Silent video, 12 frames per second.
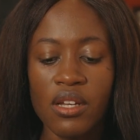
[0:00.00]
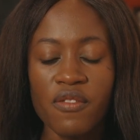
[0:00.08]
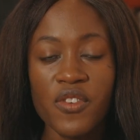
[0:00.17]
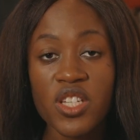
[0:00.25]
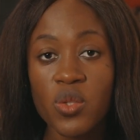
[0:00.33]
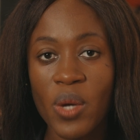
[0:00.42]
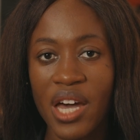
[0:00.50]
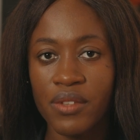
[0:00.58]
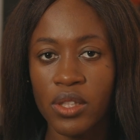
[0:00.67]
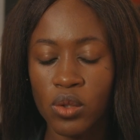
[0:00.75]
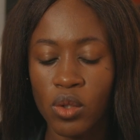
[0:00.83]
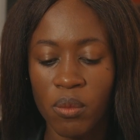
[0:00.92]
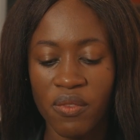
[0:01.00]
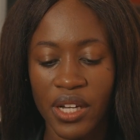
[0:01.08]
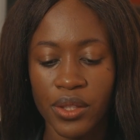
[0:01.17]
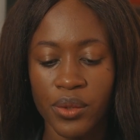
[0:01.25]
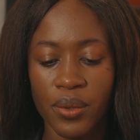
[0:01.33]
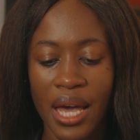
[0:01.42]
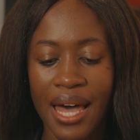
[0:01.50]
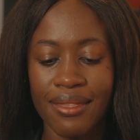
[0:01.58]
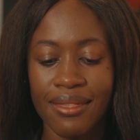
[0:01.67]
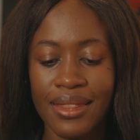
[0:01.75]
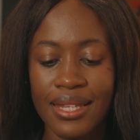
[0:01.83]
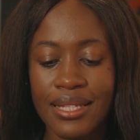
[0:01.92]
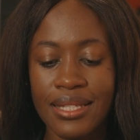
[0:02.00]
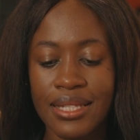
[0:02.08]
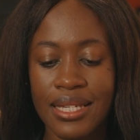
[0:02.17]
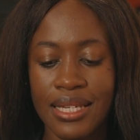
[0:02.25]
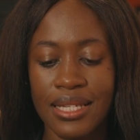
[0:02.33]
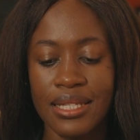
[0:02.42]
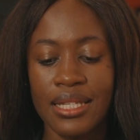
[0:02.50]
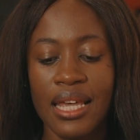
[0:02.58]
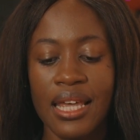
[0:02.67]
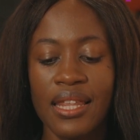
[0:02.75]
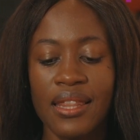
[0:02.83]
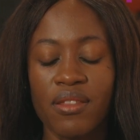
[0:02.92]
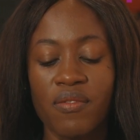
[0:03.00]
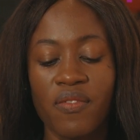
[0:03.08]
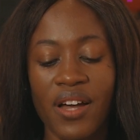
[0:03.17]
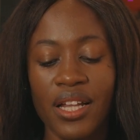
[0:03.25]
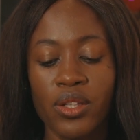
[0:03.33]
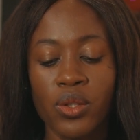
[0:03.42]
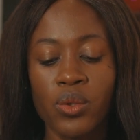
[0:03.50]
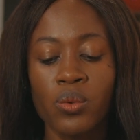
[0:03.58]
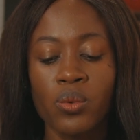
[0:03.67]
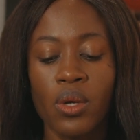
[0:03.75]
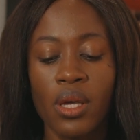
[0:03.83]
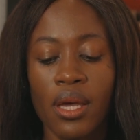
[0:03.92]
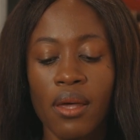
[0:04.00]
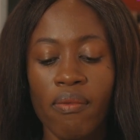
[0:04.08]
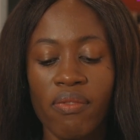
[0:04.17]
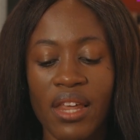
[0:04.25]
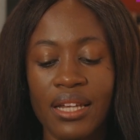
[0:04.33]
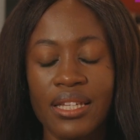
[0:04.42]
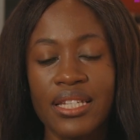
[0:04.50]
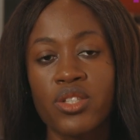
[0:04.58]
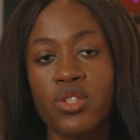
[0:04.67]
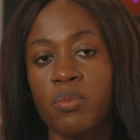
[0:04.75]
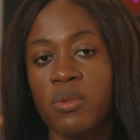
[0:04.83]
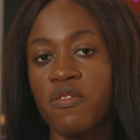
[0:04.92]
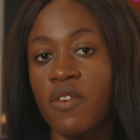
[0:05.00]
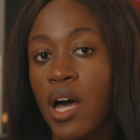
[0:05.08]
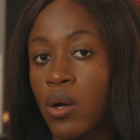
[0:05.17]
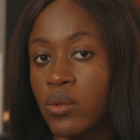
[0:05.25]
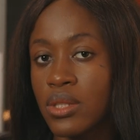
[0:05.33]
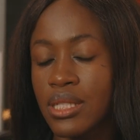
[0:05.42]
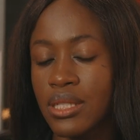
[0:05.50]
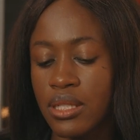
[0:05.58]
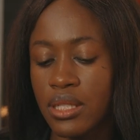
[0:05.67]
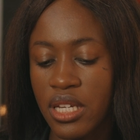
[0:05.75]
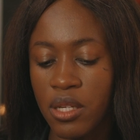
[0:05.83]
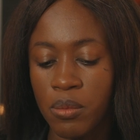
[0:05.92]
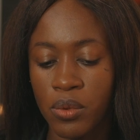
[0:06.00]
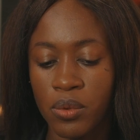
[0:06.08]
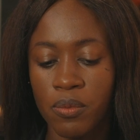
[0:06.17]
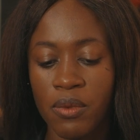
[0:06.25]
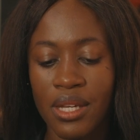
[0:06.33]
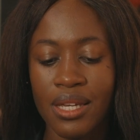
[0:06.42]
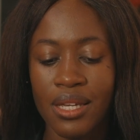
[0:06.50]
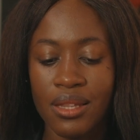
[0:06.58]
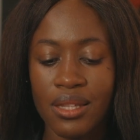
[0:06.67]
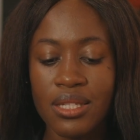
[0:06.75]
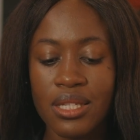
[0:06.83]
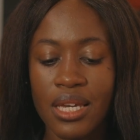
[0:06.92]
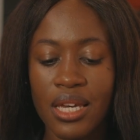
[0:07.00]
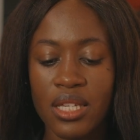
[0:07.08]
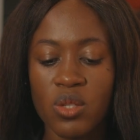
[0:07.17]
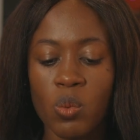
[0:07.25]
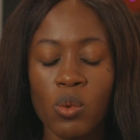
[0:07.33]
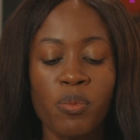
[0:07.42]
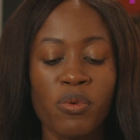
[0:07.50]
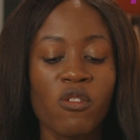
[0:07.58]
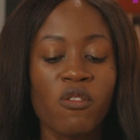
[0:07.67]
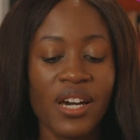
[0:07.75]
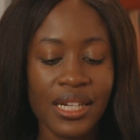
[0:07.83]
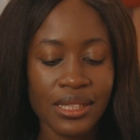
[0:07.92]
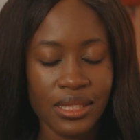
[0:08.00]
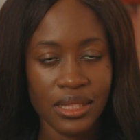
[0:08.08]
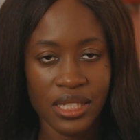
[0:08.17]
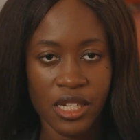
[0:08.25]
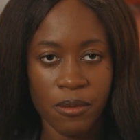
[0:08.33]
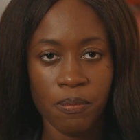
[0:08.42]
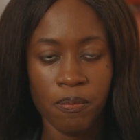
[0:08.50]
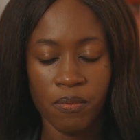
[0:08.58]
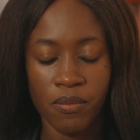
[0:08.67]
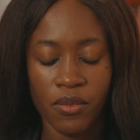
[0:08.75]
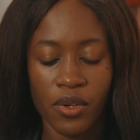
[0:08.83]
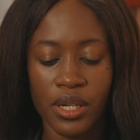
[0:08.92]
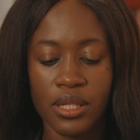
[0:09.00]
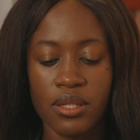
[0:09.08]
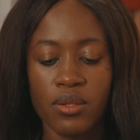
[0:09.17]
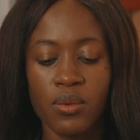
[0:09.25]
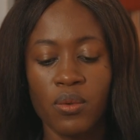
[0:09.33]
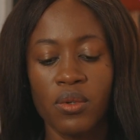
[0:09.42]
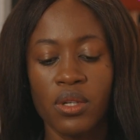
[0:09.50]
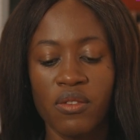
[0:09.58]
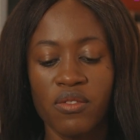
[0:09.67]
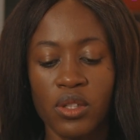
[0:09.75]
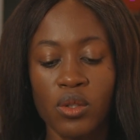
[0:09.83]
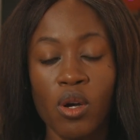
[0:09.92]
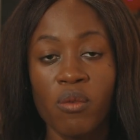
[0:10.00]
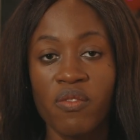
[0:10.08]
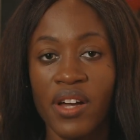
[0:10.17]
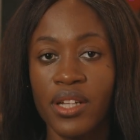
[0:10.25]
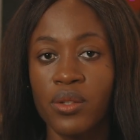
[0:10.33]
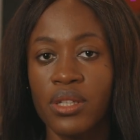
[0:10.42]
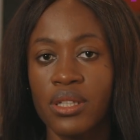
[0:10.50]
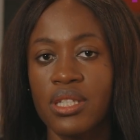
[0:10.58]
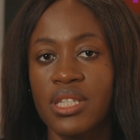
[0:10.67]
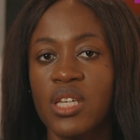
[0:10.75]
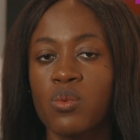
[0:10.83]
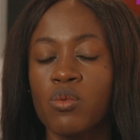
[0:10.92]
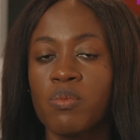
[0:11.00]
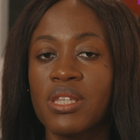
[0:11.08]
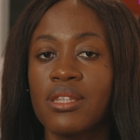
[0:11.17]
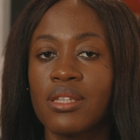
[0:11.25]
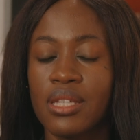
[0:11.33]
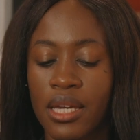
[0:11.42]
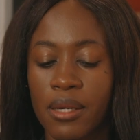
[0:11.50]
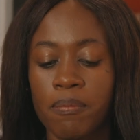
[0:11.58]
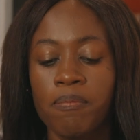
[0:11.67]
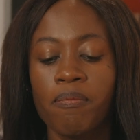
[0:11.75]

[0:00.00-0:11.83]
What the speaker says: First, we have the lookup value, and this is the value that needs to be found in the table. In this case, we will provide the name, right? So the lookup value in this case will be the name.